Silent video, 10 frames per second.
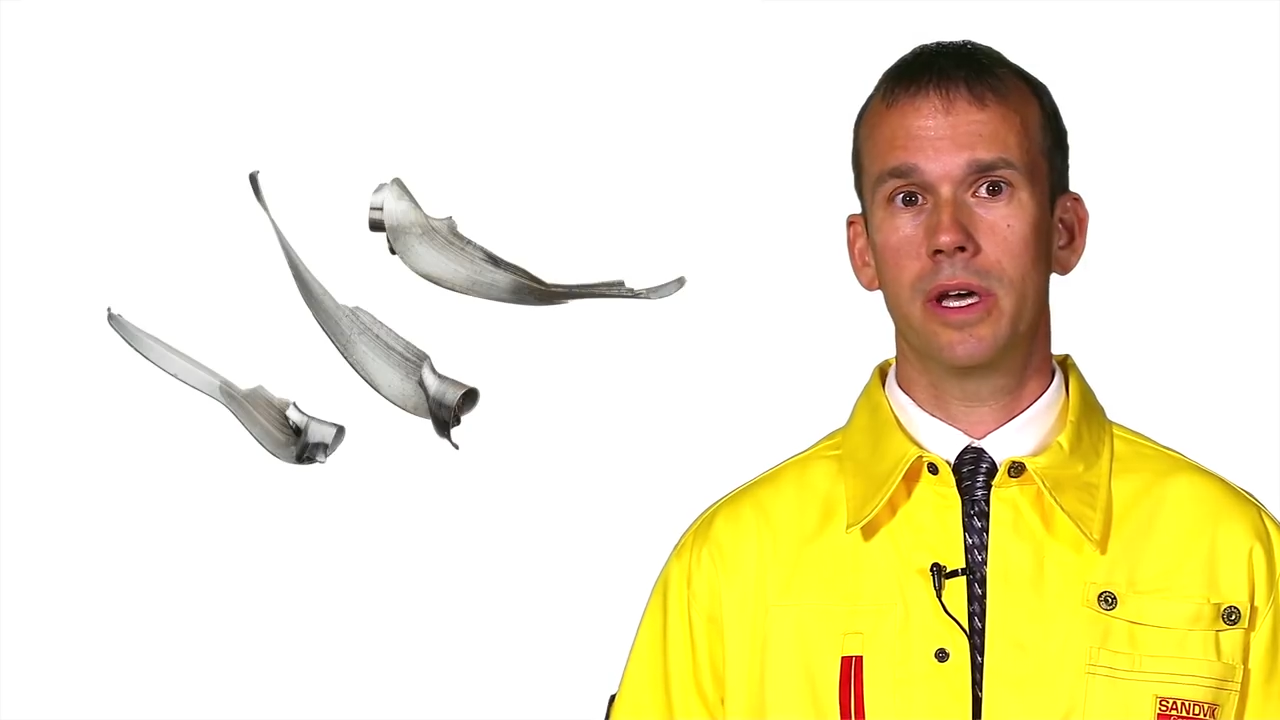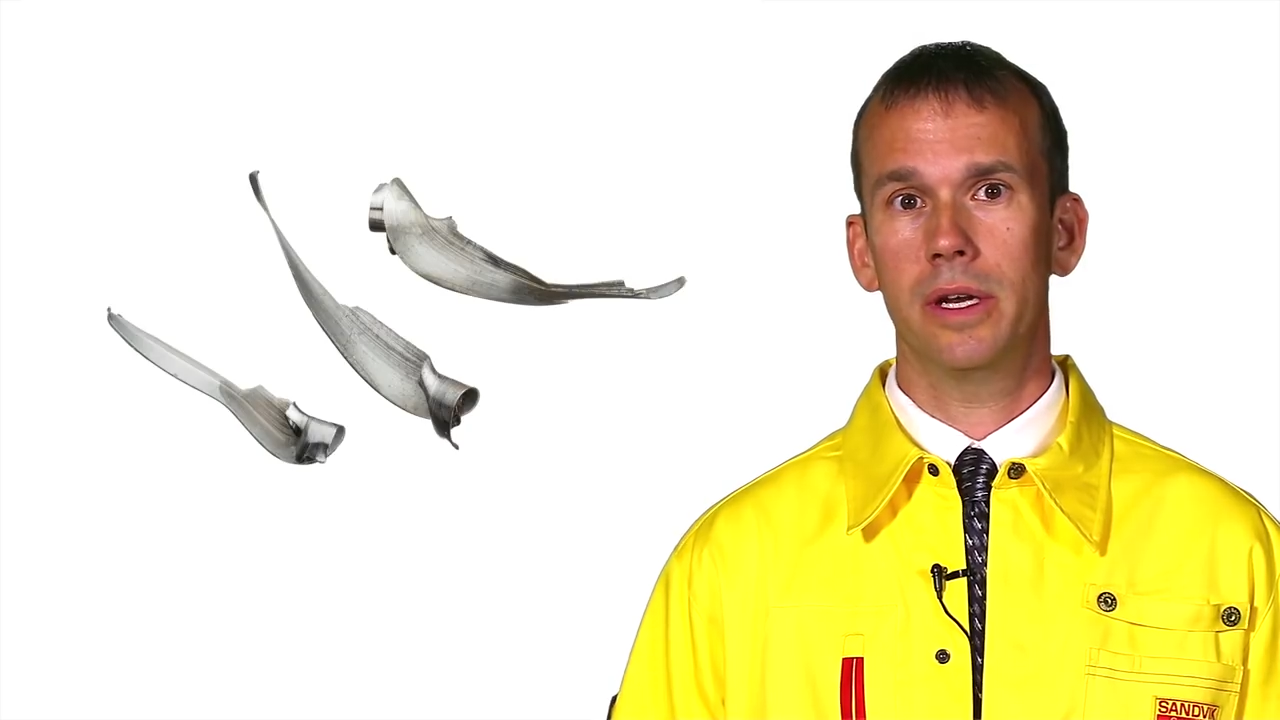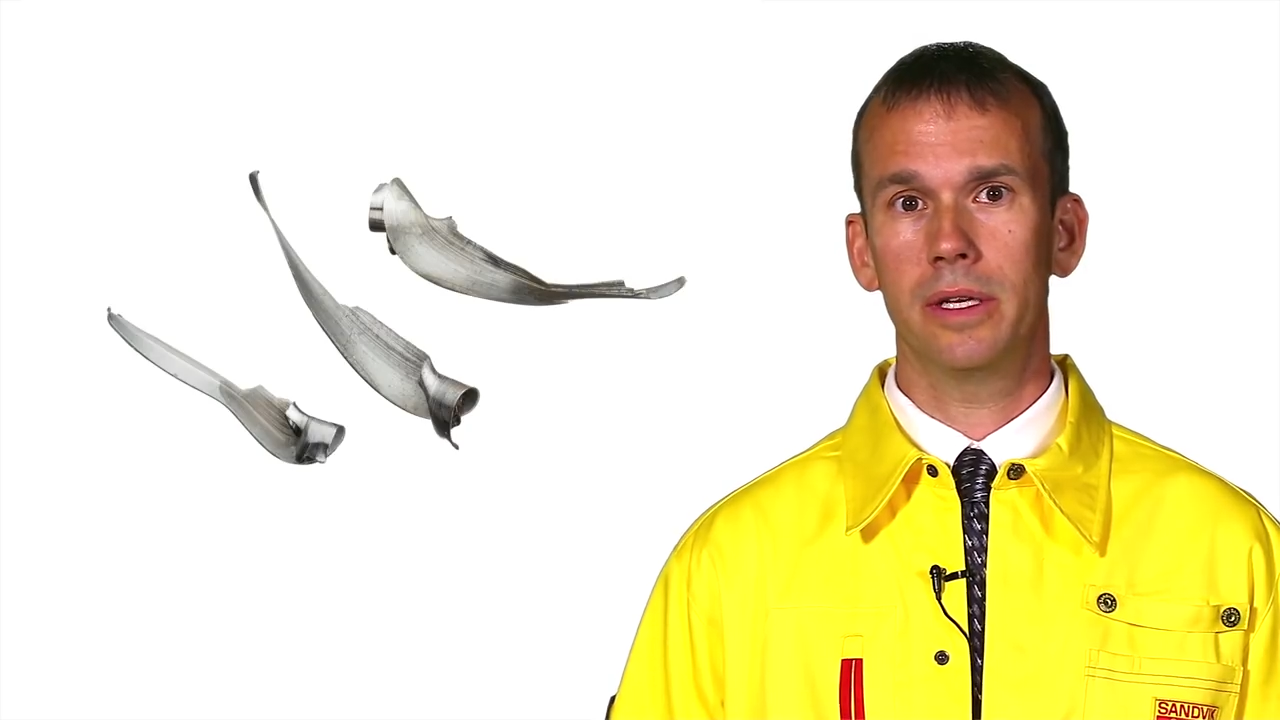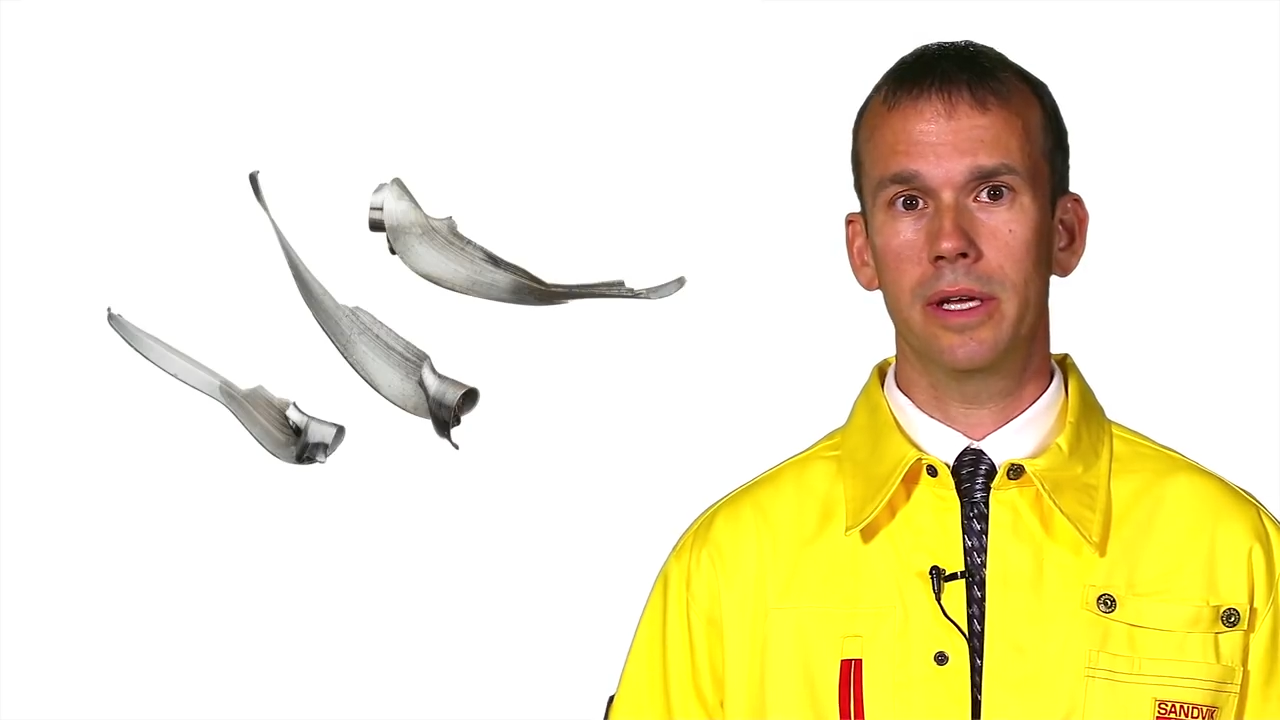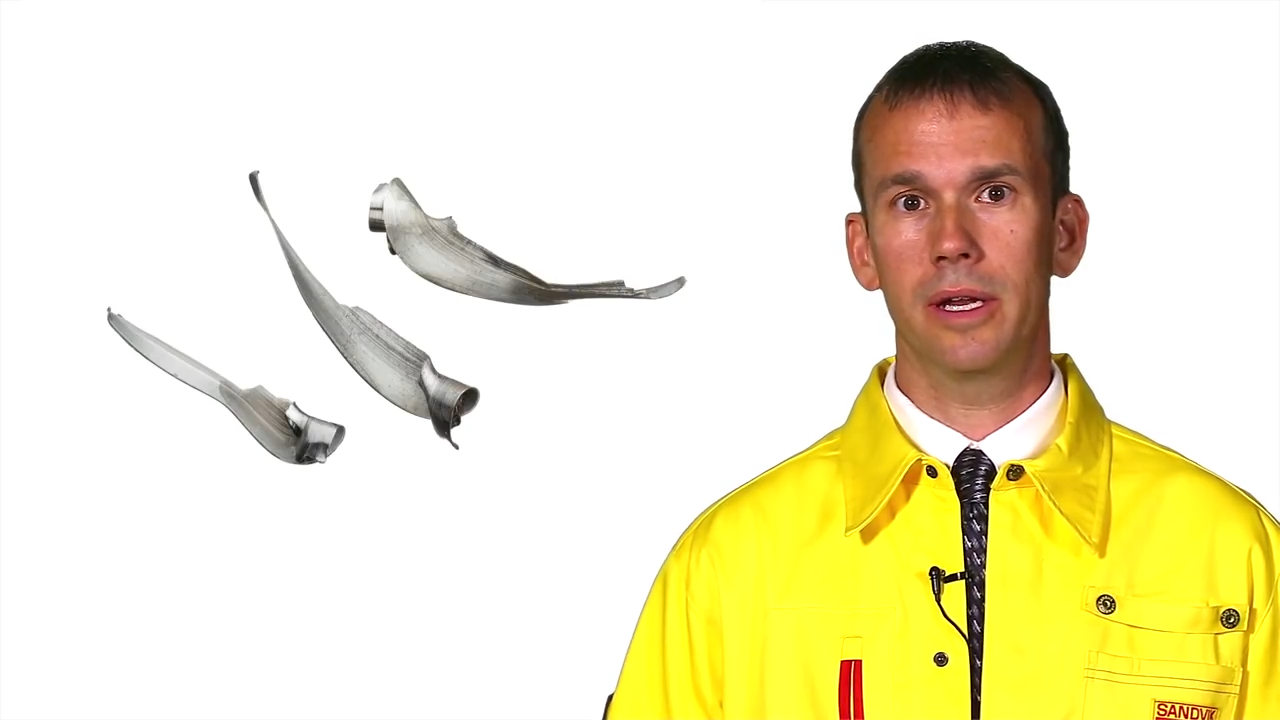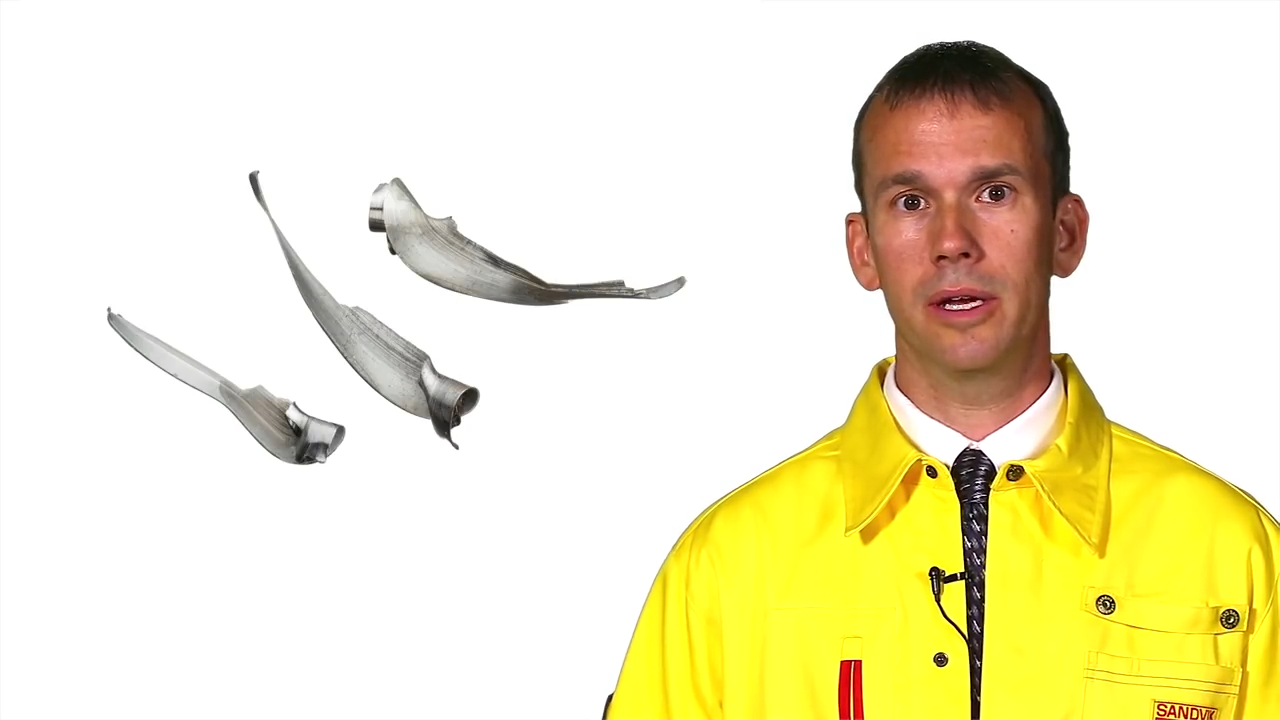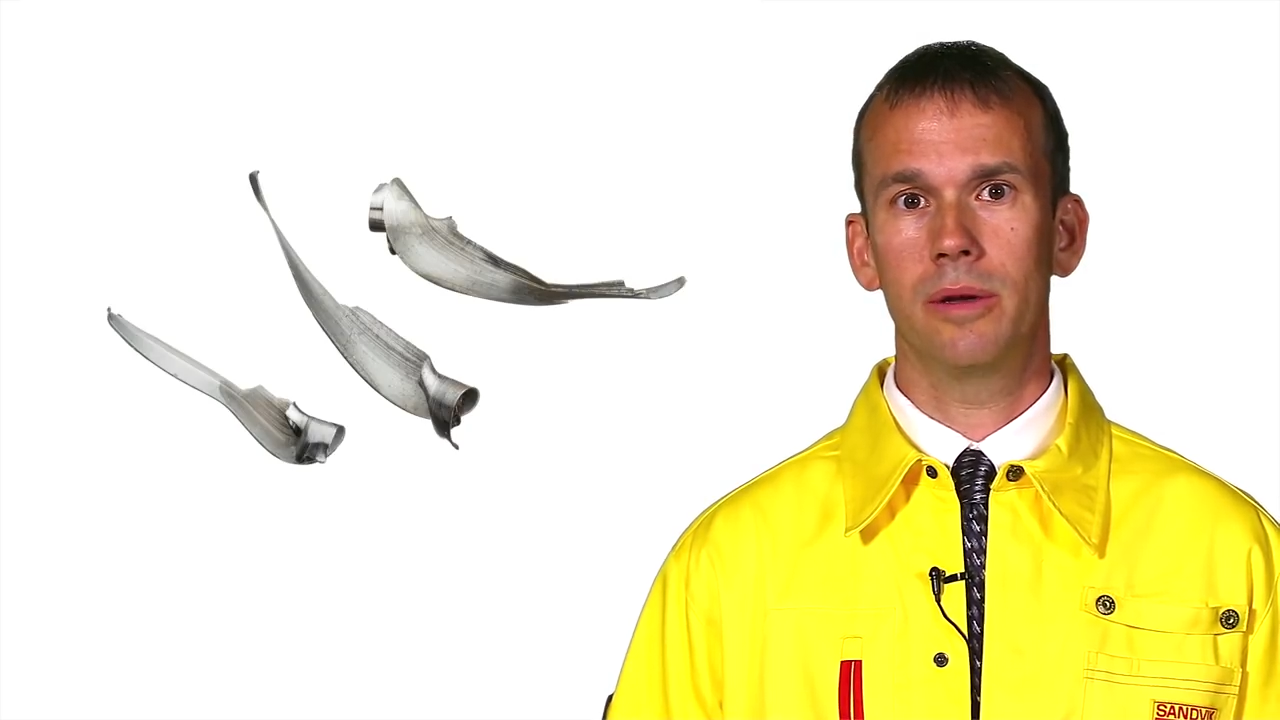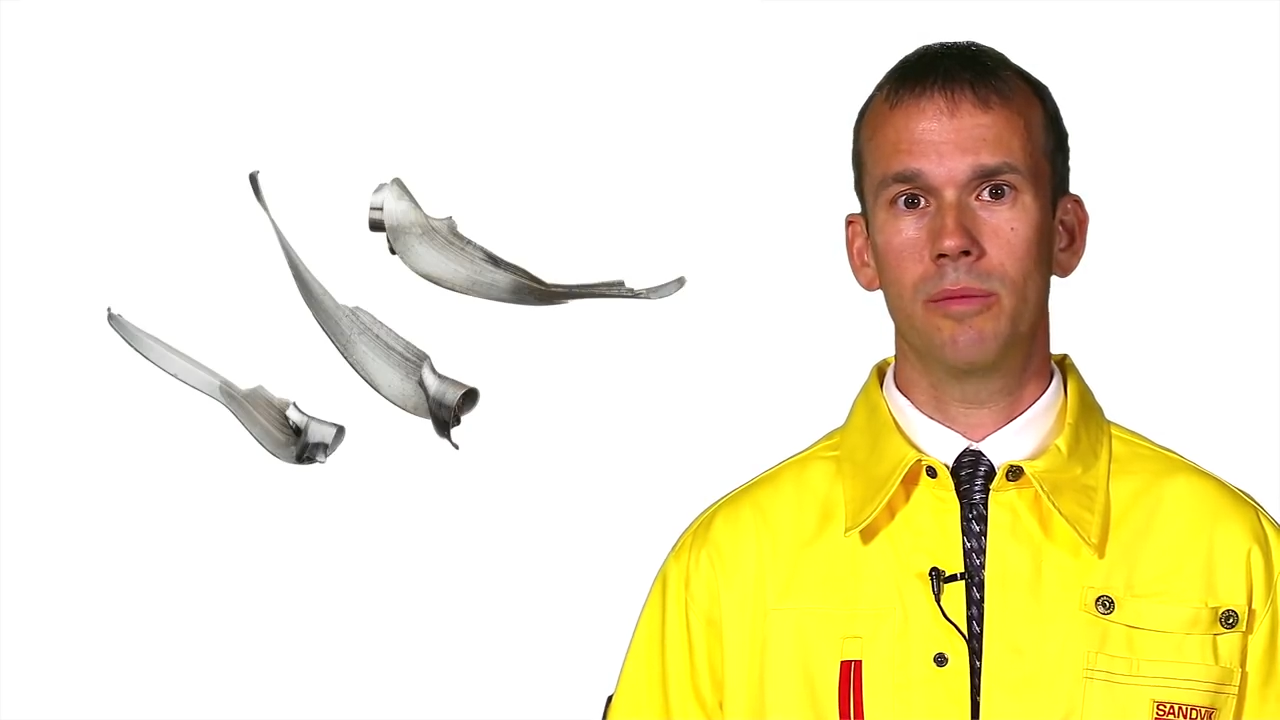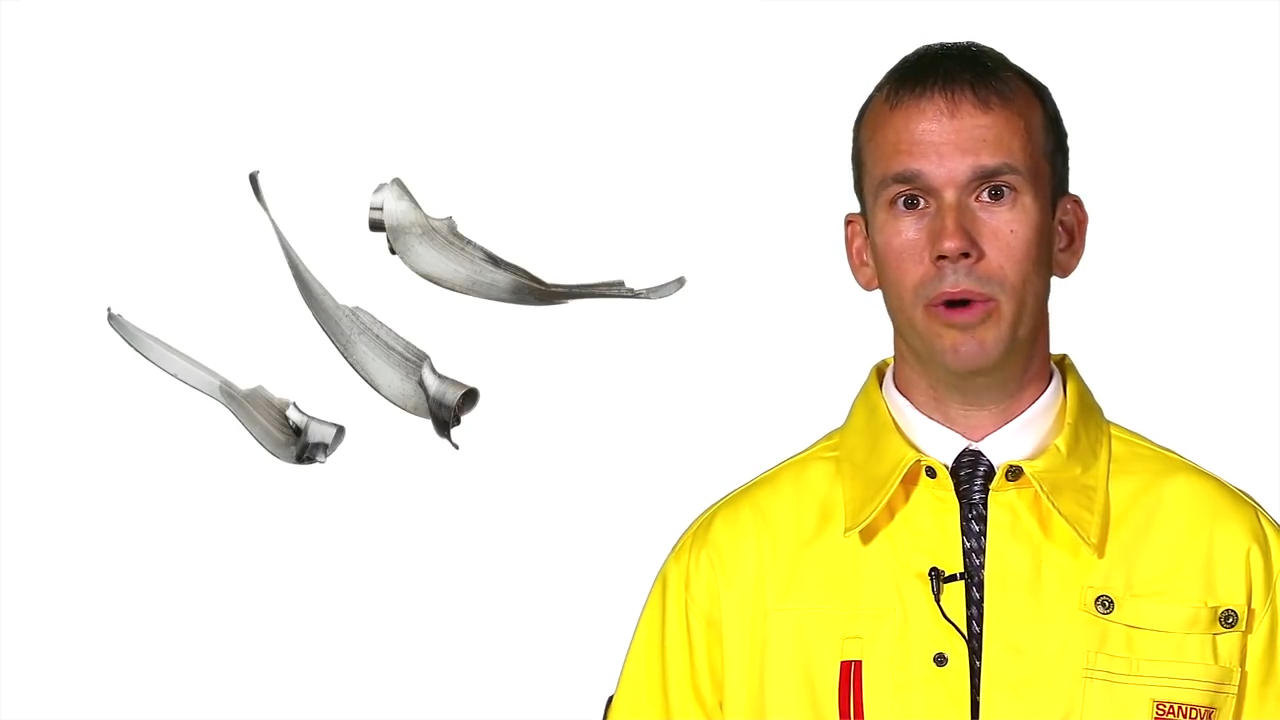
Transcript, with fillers: cutting data